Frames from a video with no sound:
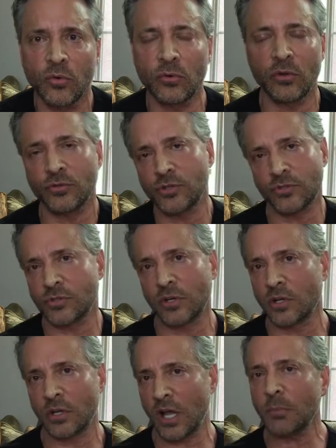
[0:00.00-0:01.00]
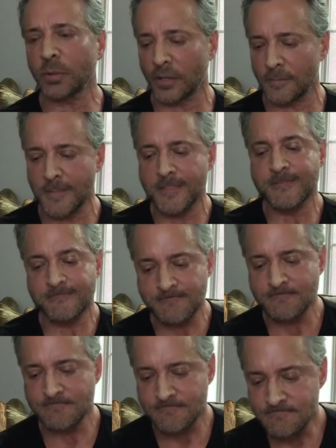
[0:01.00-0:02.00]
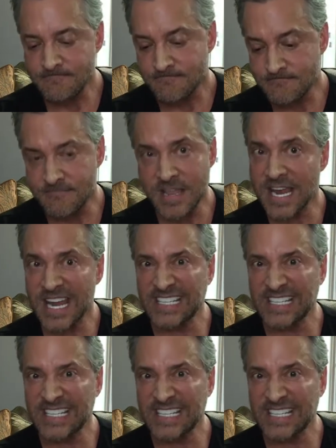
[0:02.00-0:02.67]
It's just going to happen. It